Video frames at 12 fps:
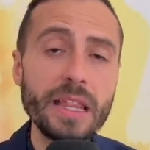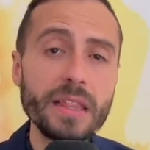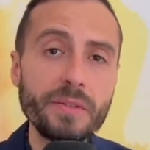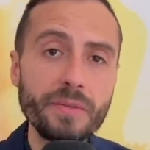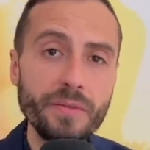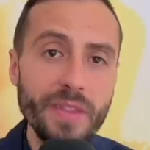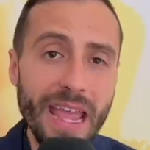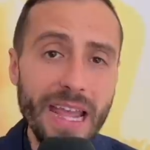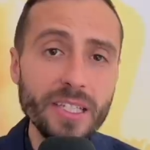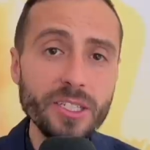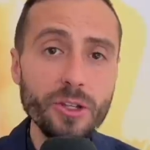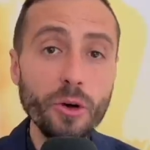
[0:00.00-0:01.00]
the
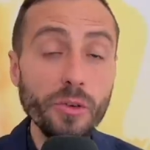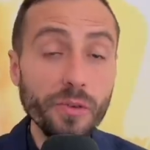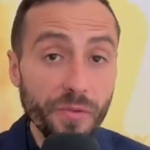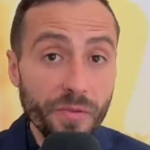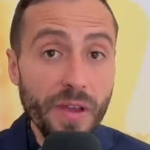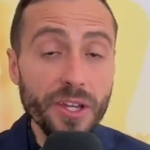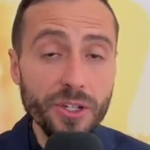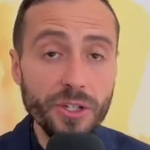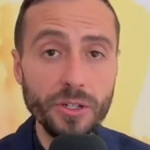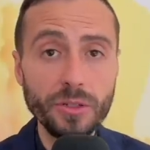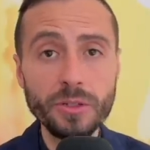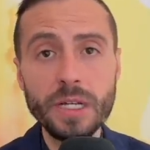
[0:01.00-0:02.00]
next
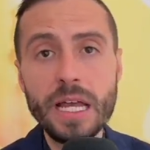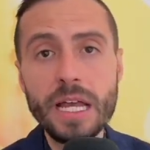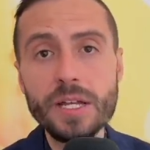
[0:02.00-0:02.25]
official